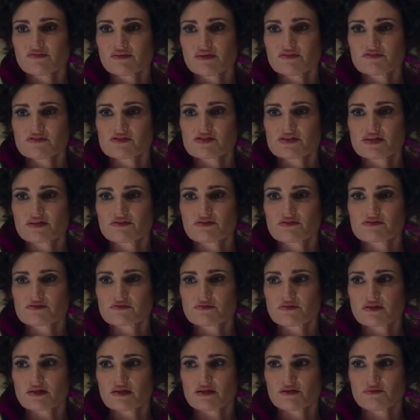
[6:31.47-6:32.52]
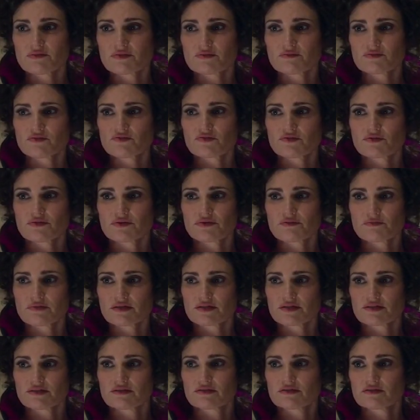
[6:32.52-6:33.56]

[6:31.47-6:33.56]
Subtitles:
I've never shared this with anyone before, but